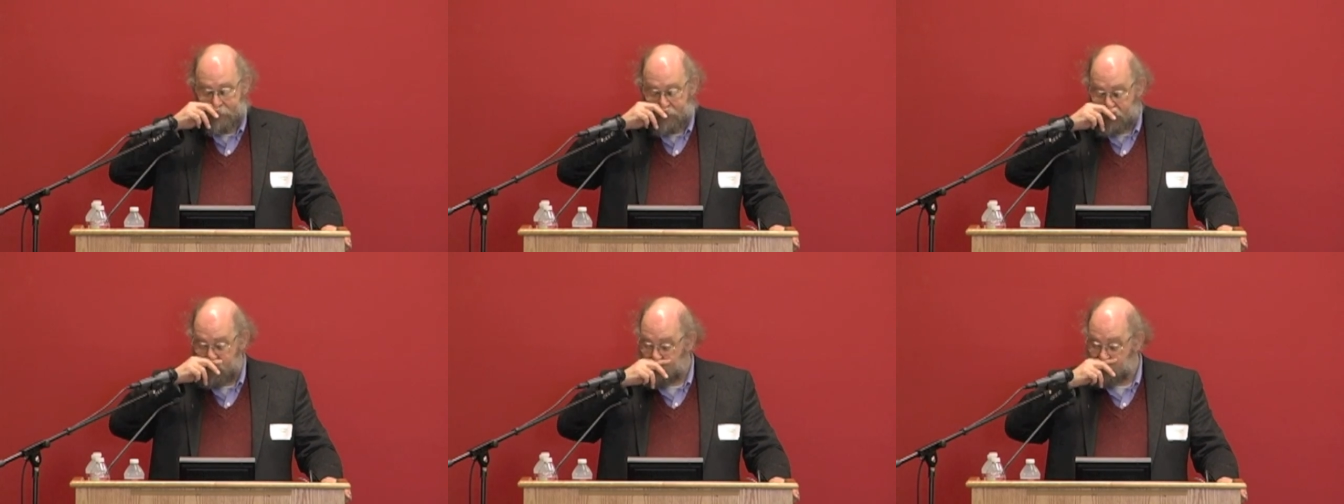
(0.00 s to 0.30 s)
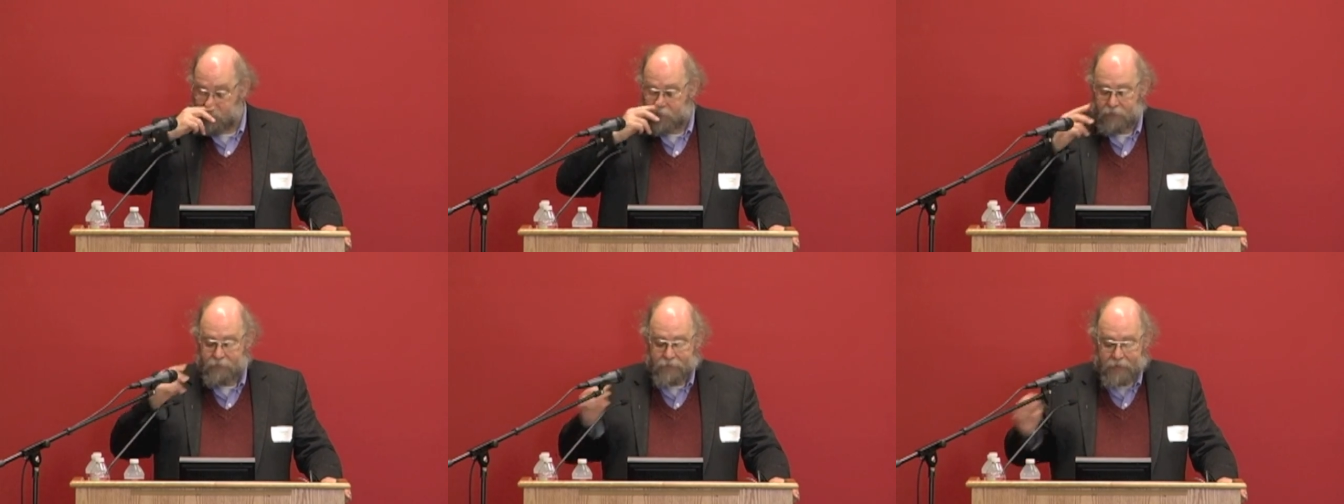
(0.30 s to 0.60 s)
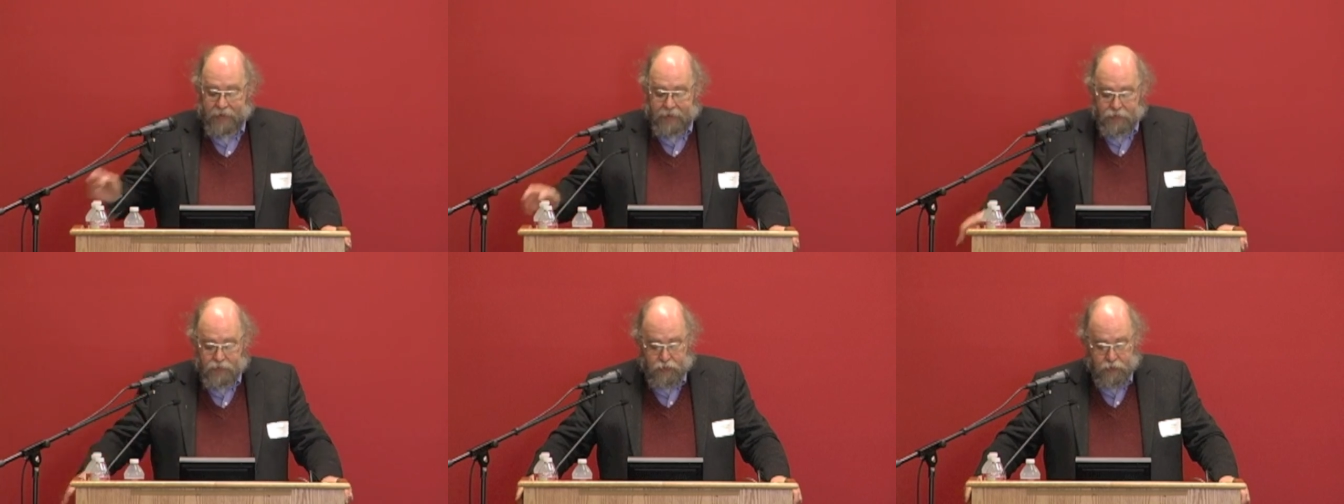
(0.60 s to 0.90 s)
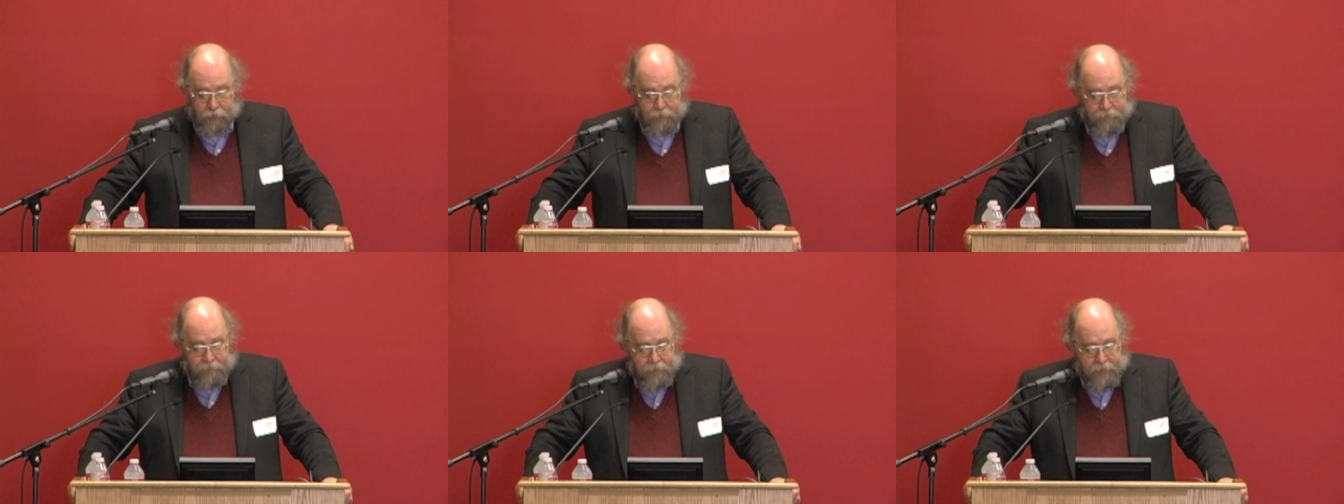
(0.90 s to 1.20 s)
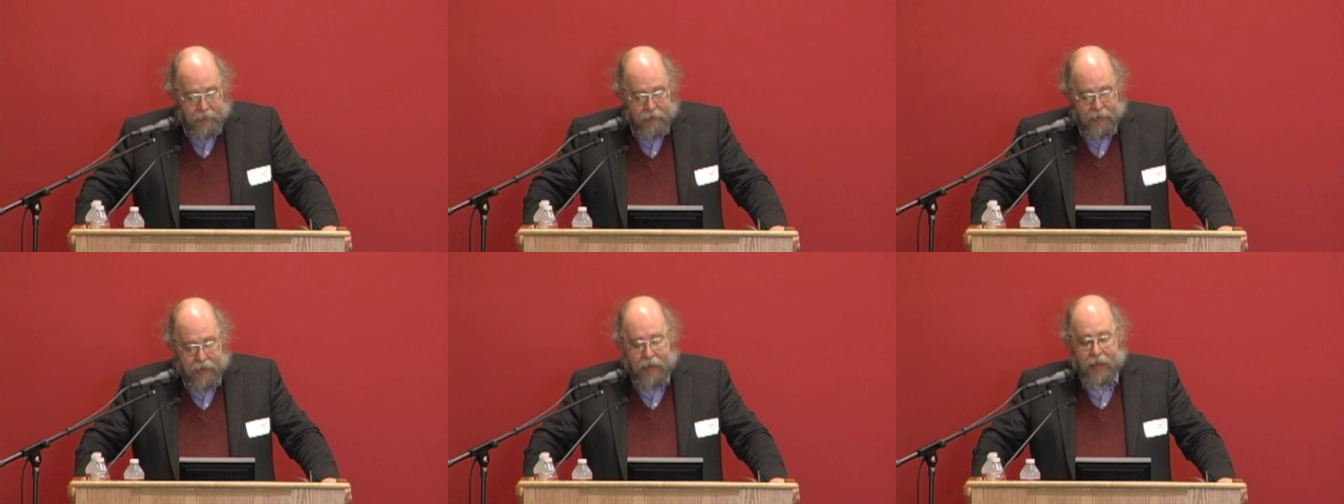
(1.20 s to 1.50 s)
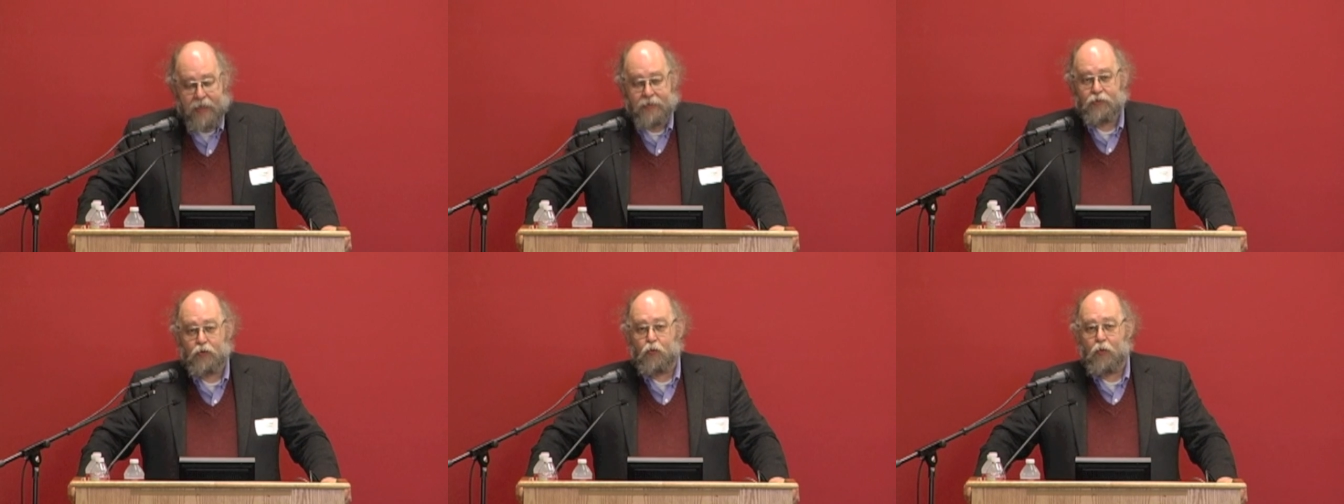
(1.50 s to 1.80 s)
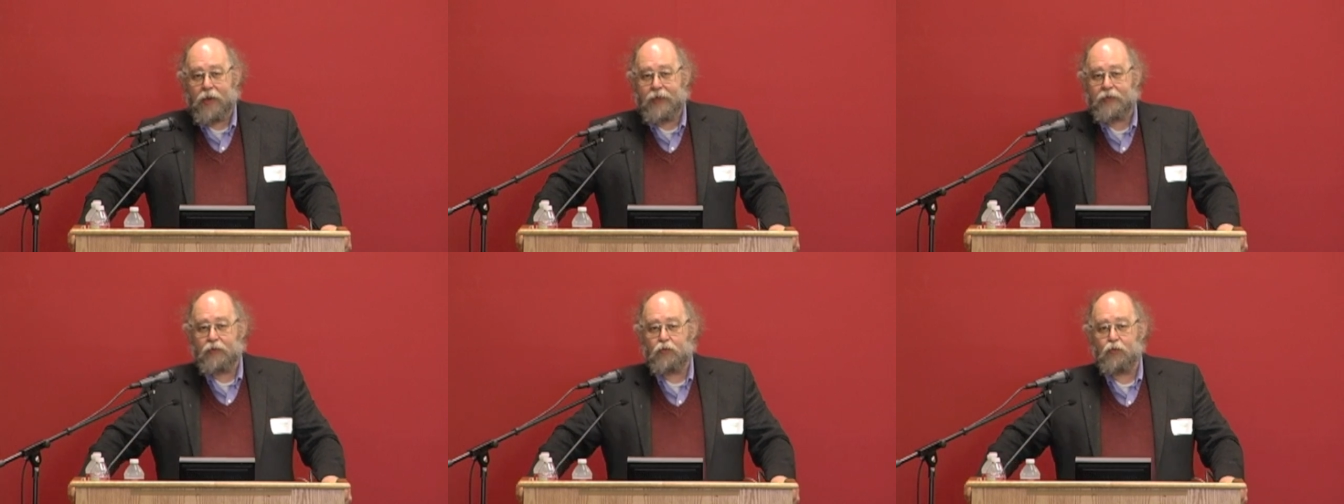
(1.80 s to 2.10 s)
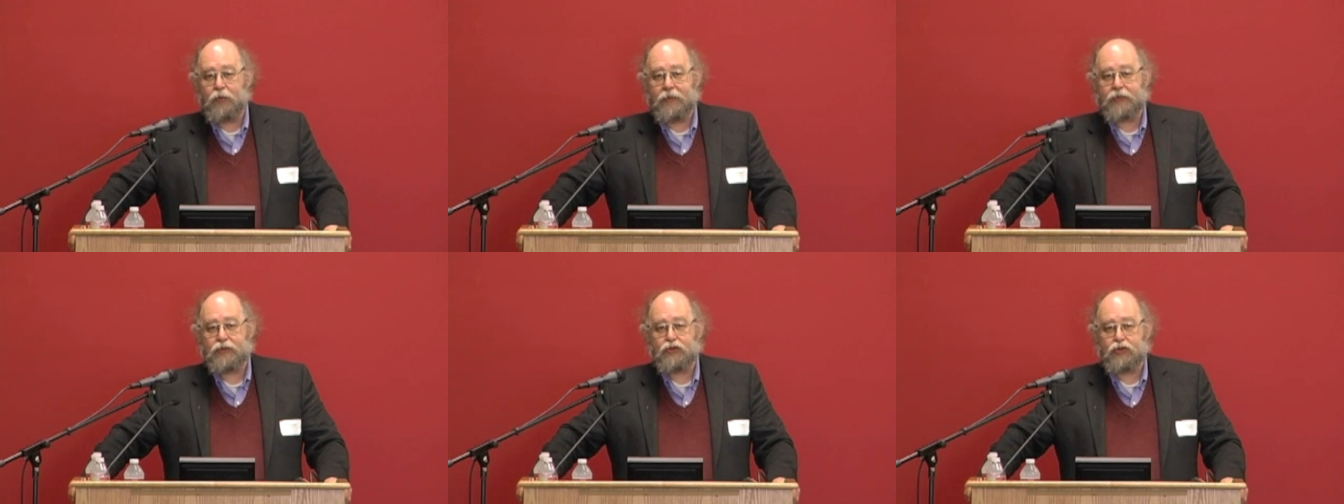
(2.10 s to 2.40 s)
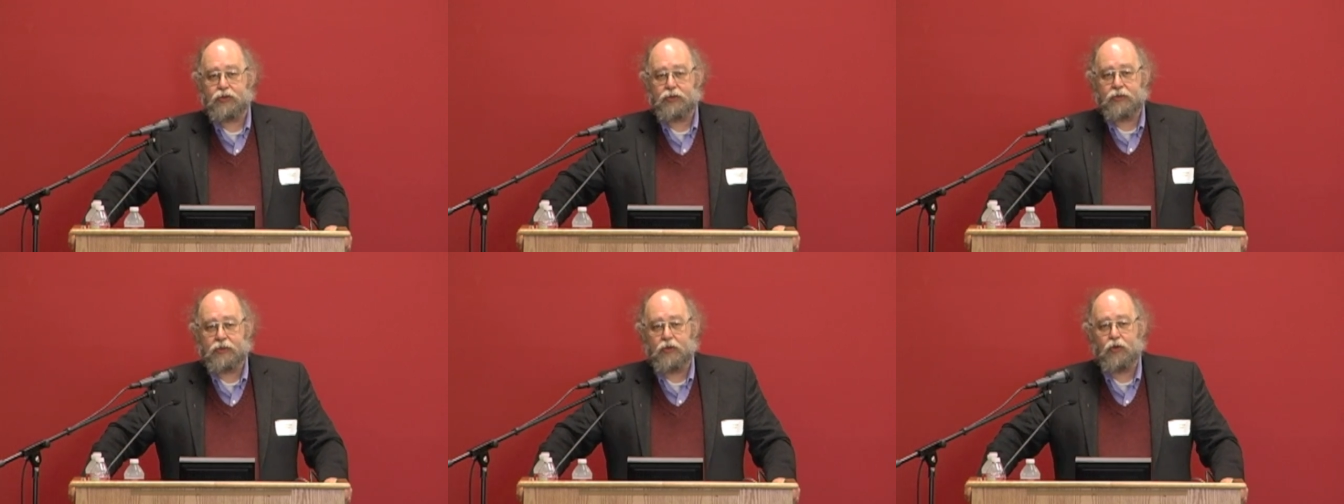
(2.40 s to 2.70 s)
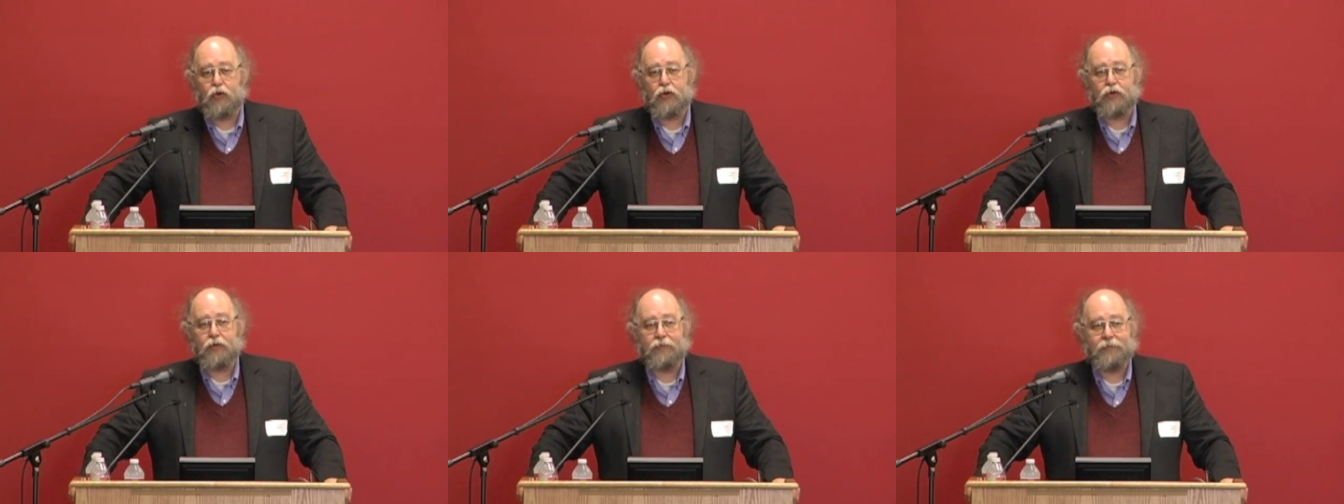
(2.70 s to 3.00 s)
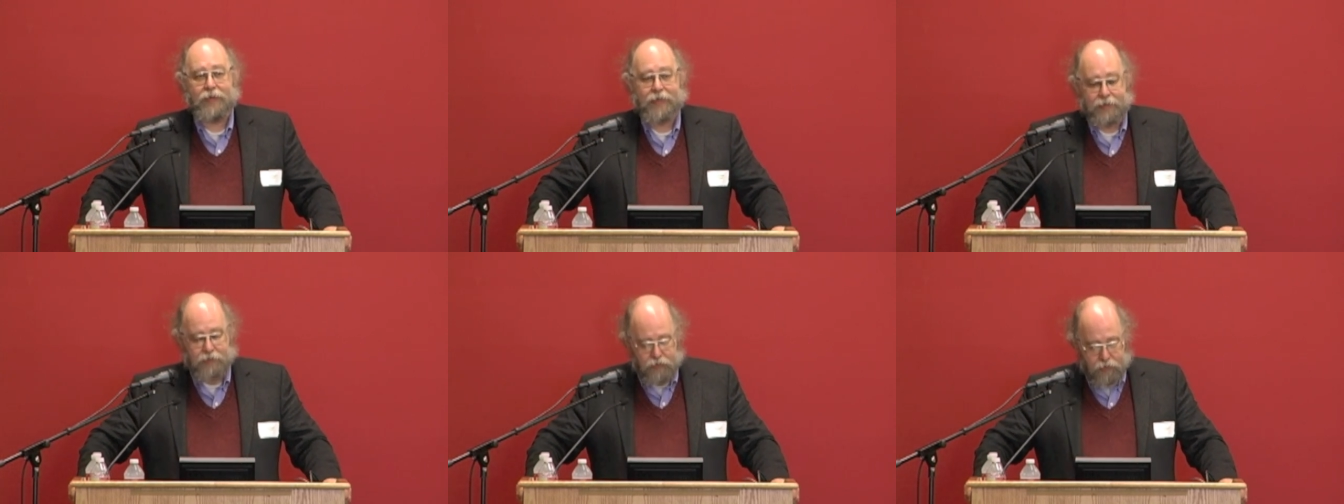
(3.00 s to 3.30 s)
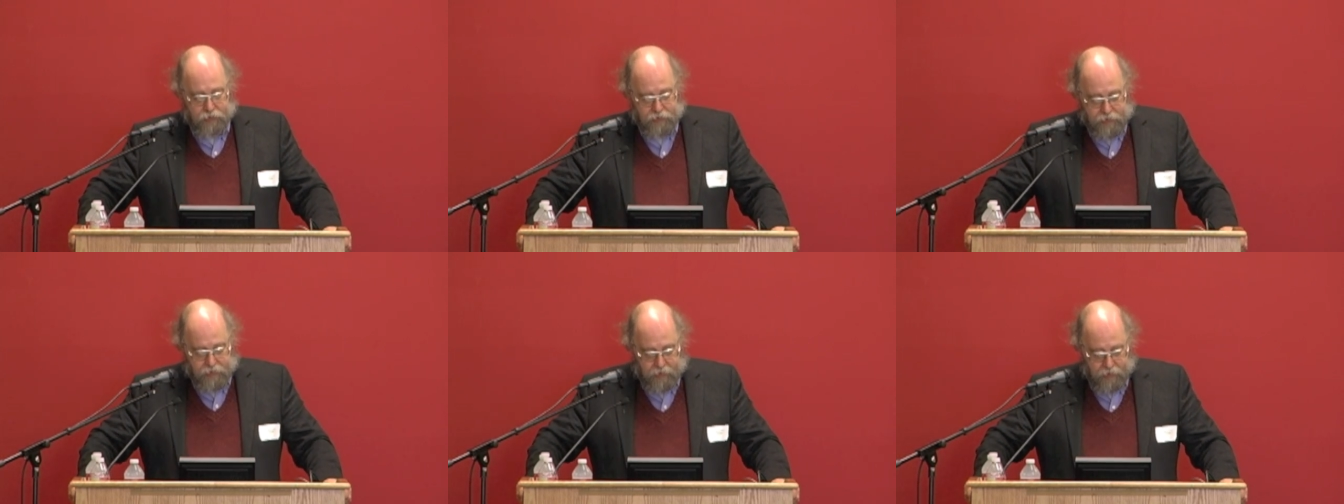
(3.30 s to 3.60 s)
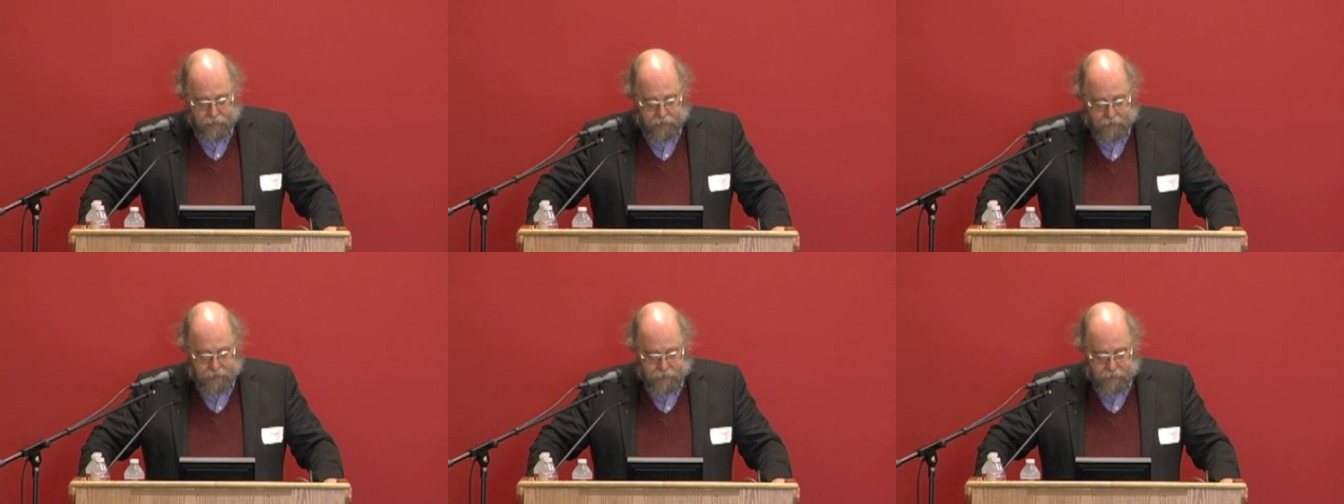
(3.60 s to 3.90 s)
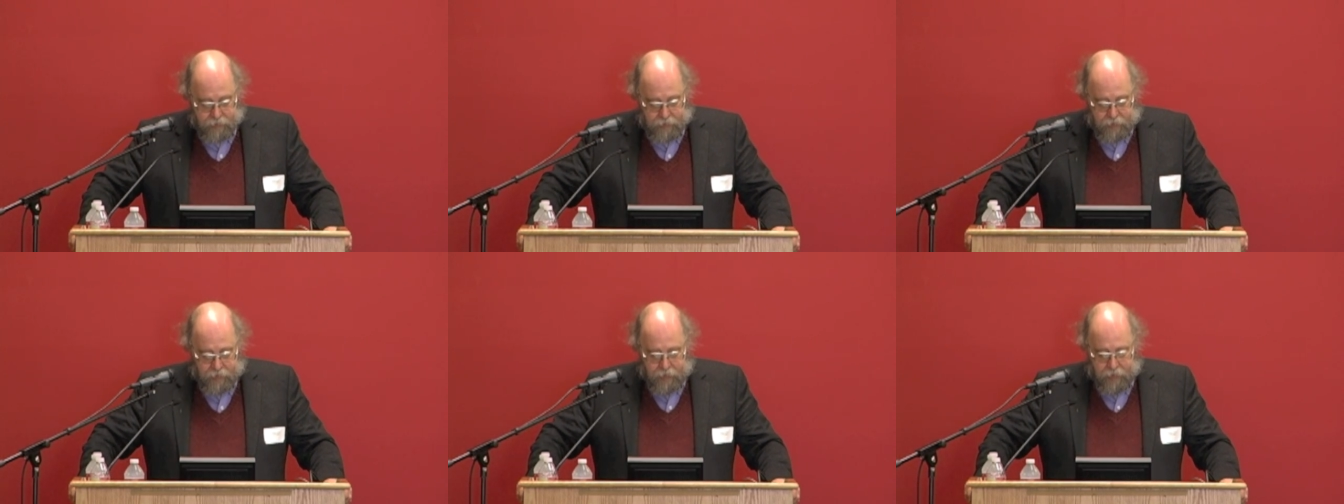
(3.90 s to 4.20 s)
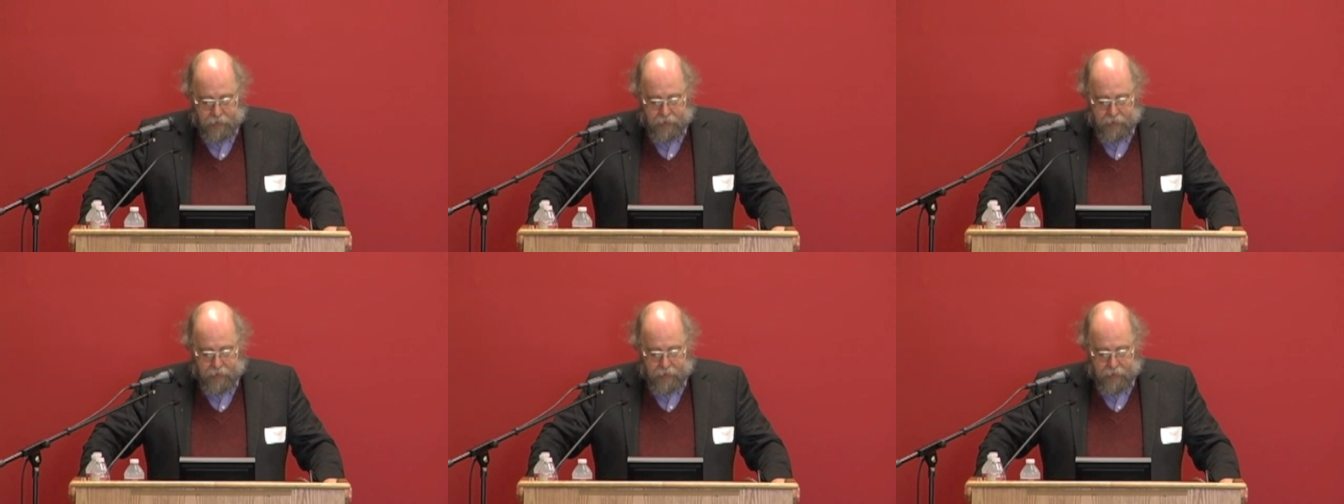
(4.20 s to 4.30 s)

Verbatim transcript: of the order of nature and the way in which the order of nature does,